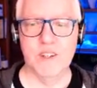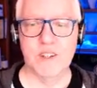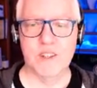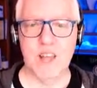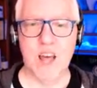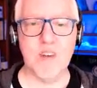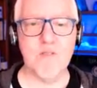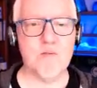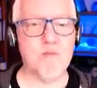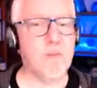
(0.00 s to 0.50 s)

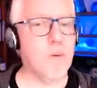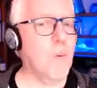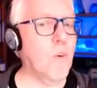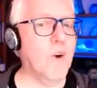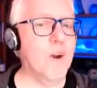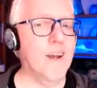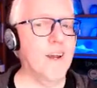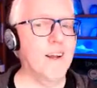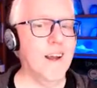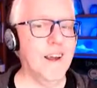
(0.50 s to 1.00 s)
That
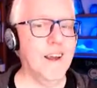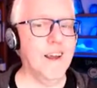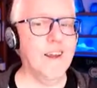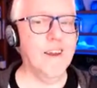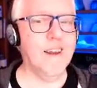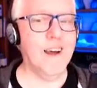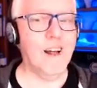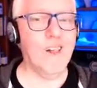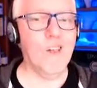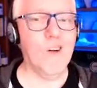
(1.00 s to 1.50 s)

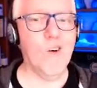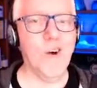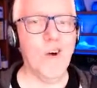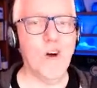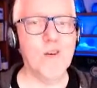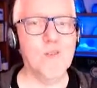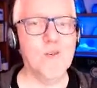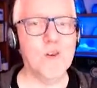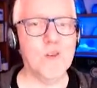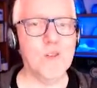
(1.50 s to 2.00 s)
$49
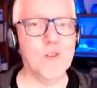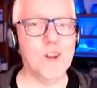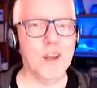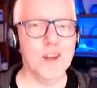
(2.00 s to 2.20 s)
offer that